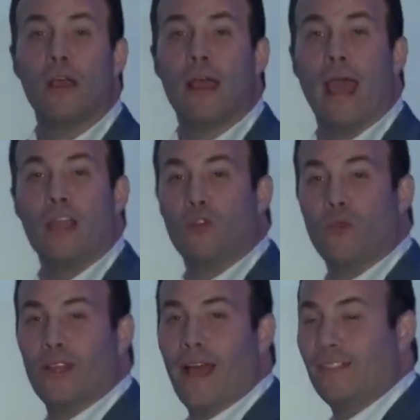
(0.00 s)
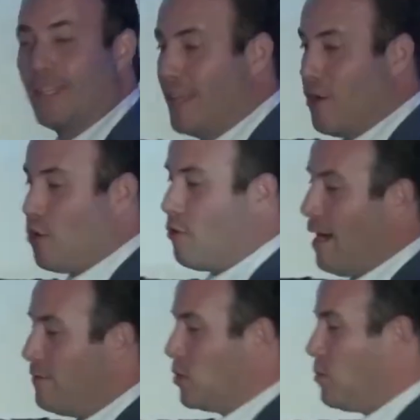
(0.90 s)
and you realize that the
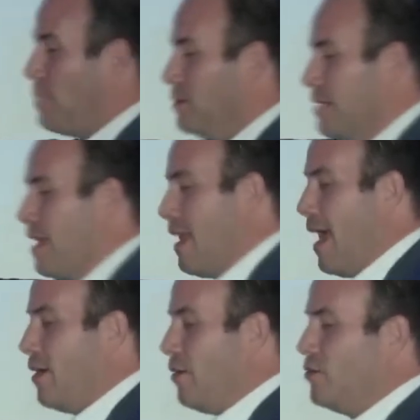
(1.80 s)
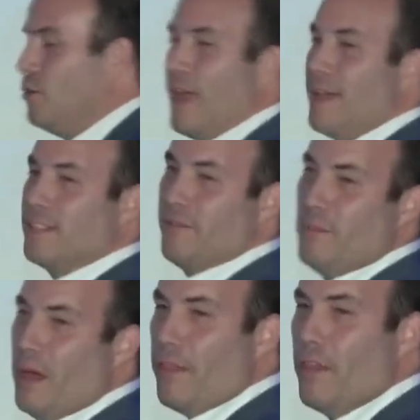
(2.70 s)
aircraft is probably in that hangar 2 days a
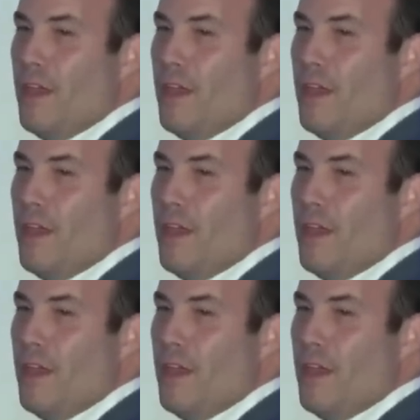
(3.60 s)
month.